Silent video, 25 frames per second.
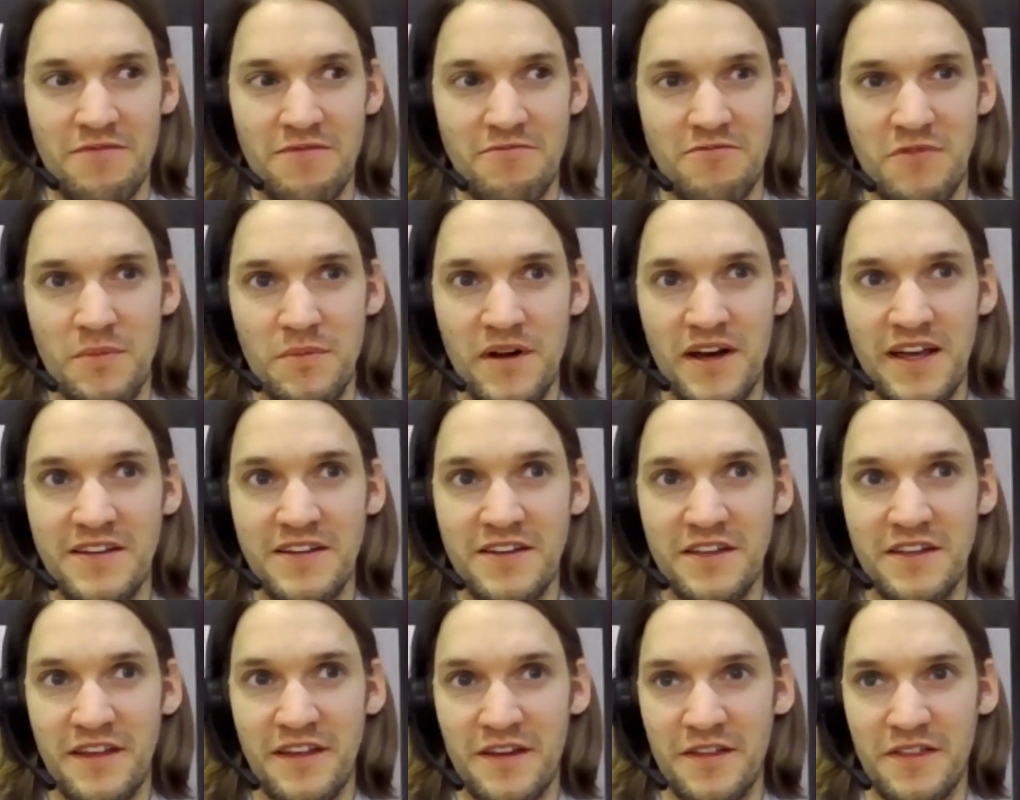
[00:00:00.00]

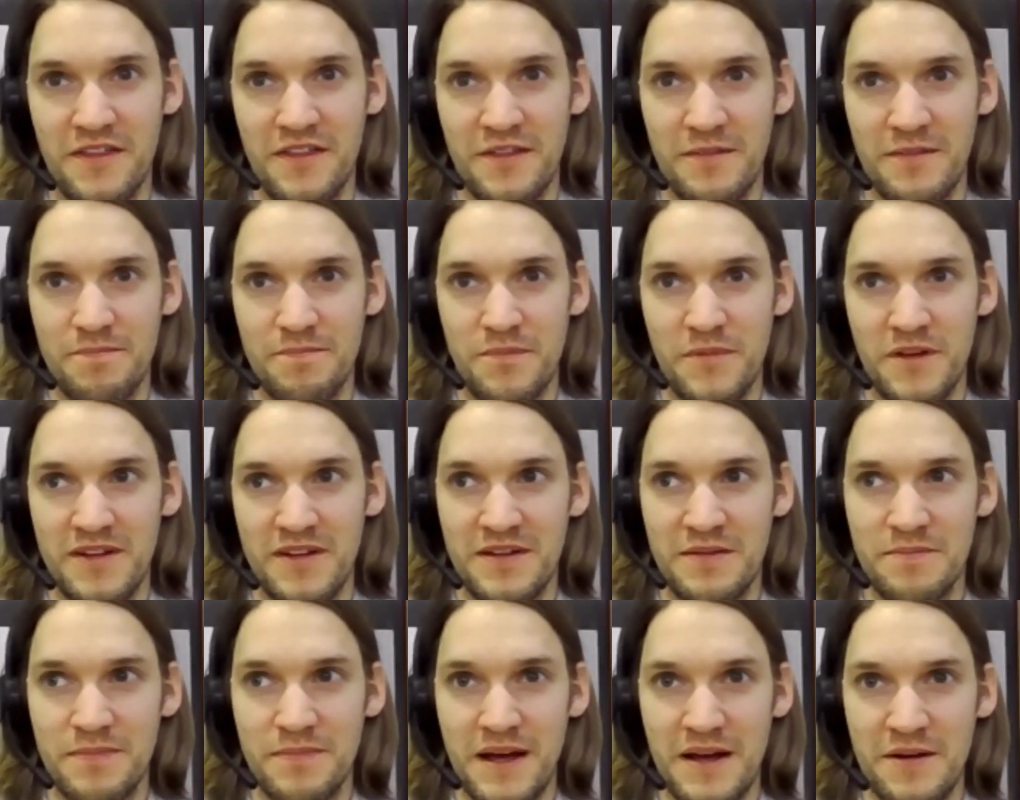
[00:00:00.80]
reminder that a
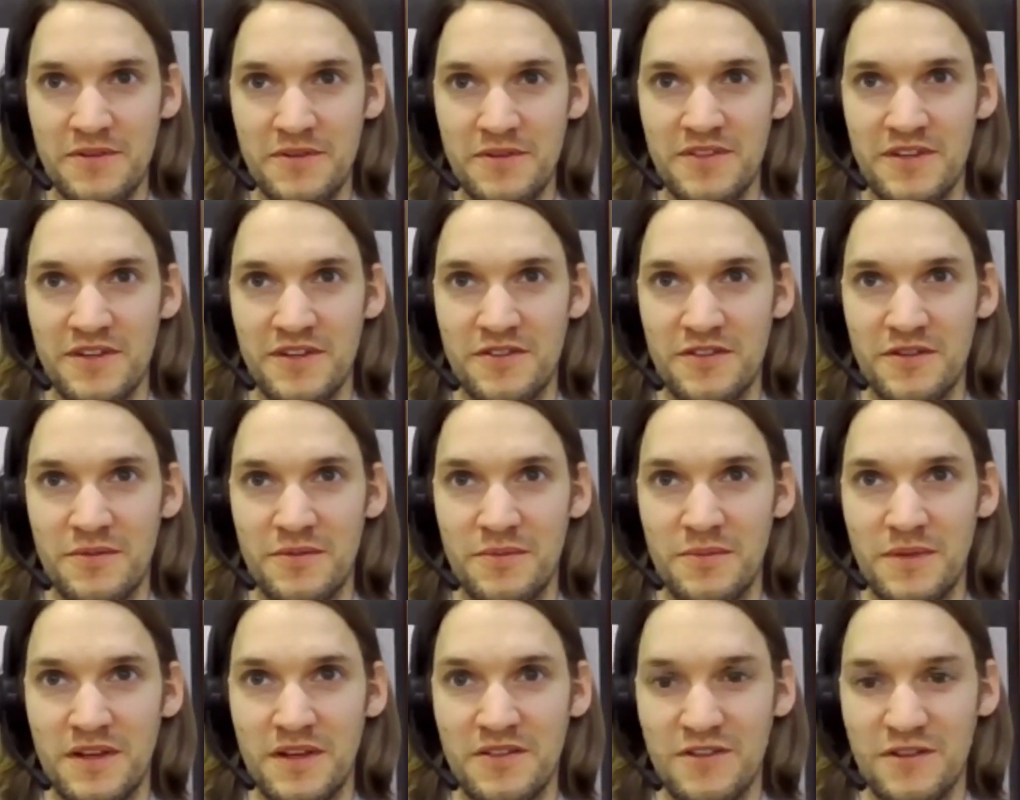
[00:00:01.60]
power
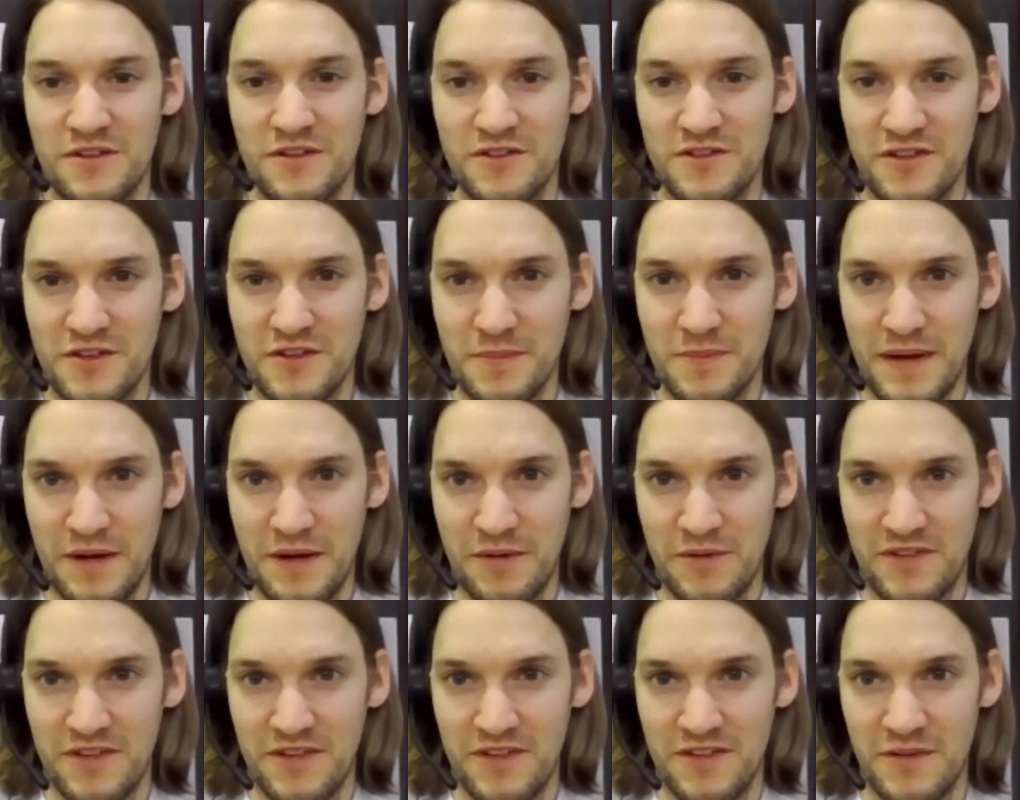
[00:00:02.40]
system is not just a
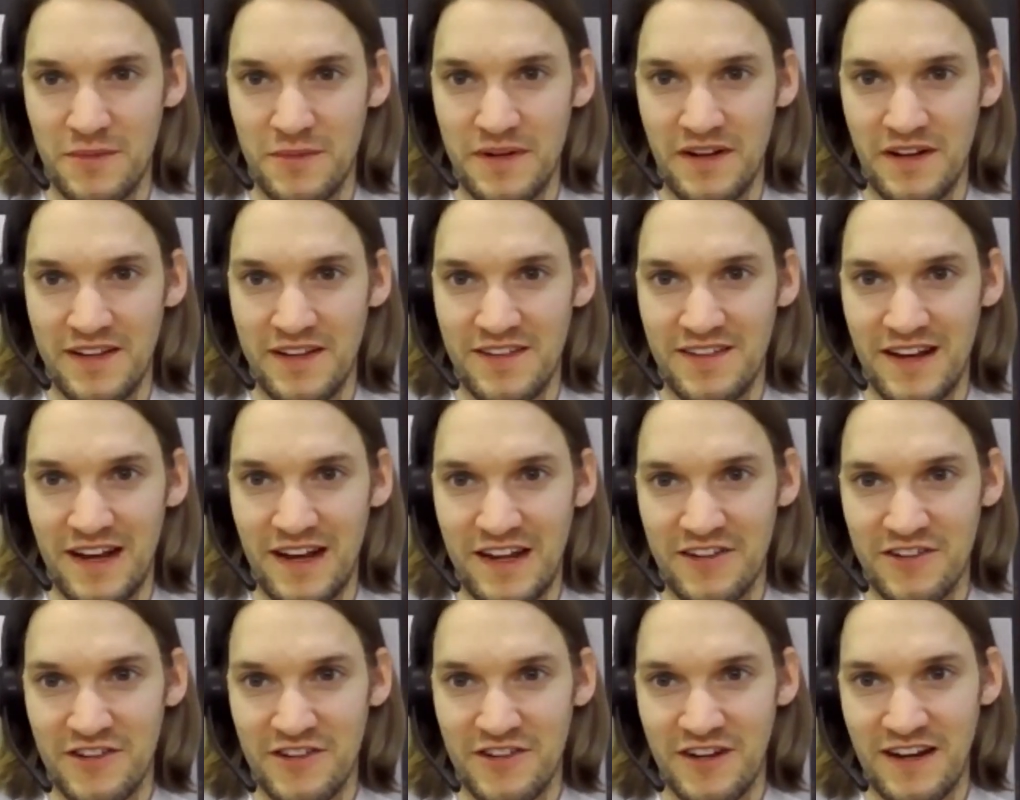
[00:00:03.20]
power system in
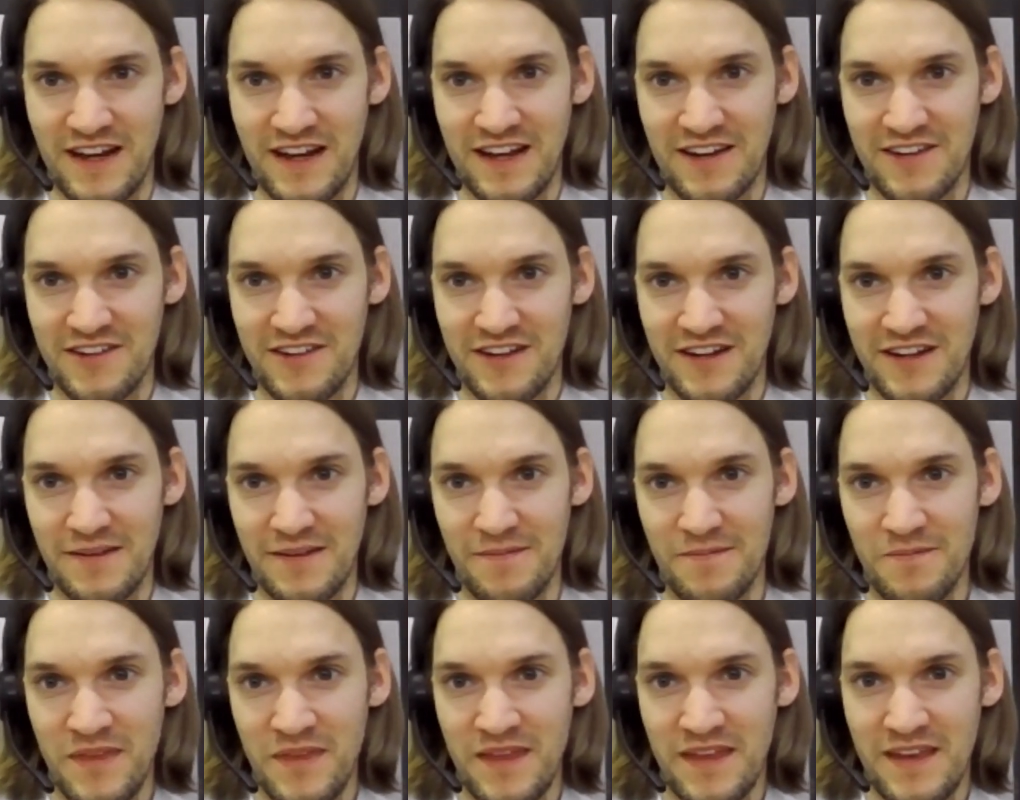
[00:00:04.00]
isolation, and
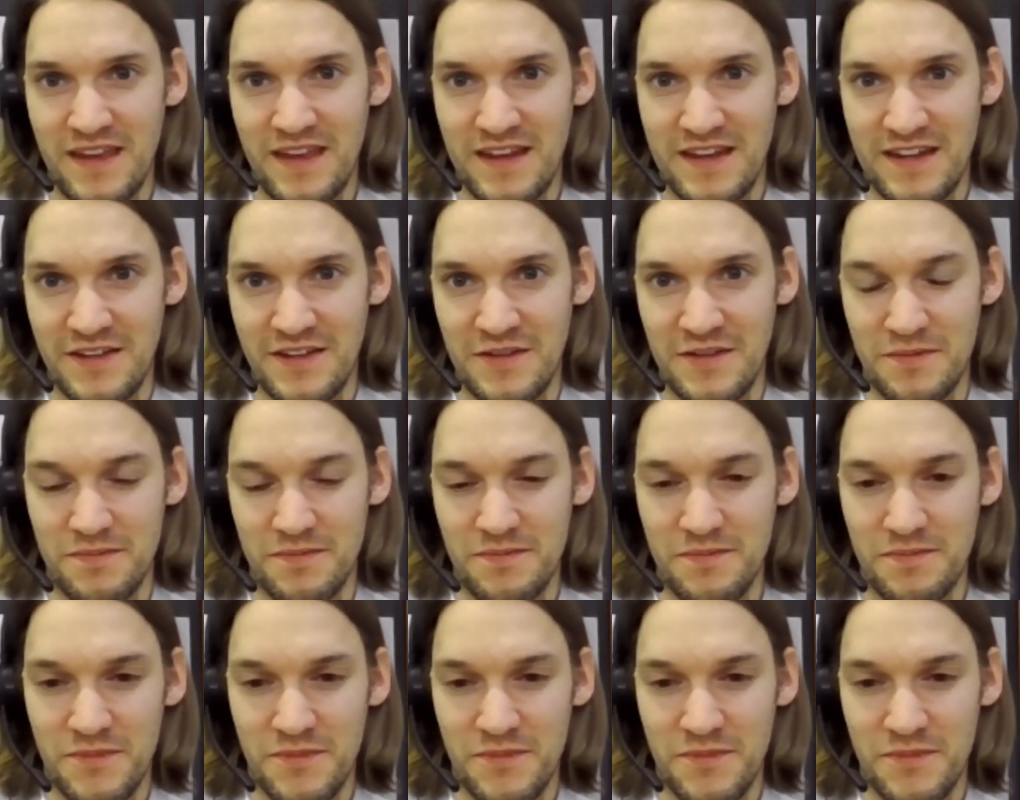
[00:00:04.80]
actually it needs